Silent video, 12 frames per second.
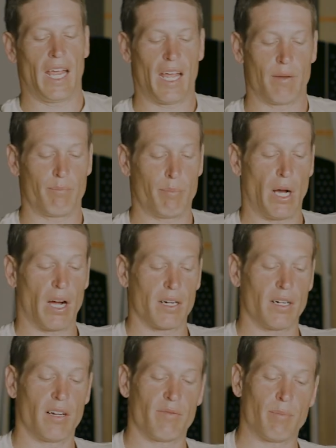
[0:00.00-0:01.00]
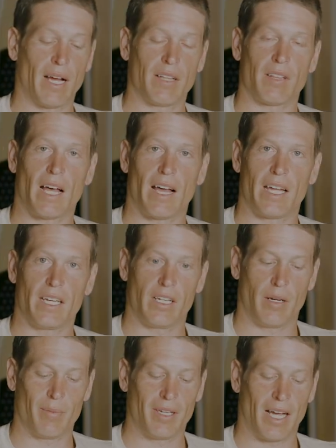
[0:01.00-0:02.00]
and part of my line
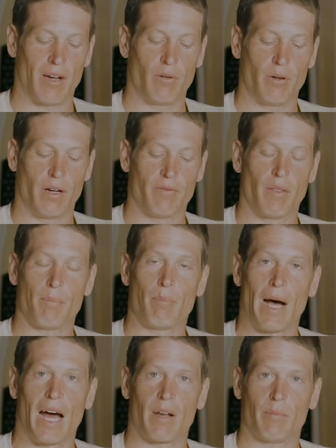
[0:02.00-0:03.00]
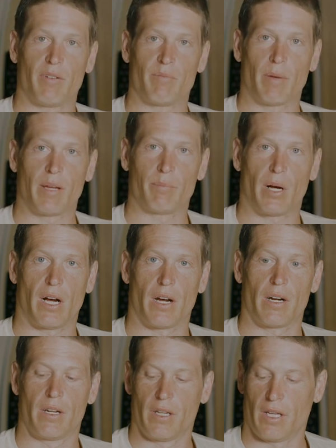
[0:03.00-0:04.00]
coming out of the bottom of my bar.
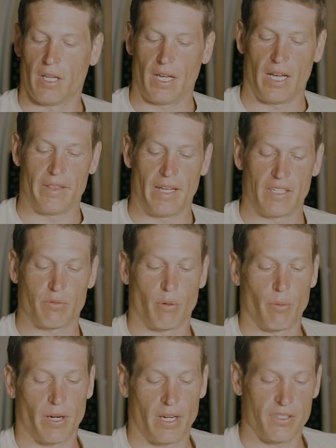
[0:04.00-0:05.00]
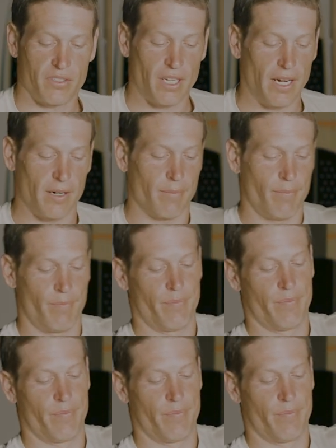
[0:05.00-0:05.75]
And that's where we're gonna start.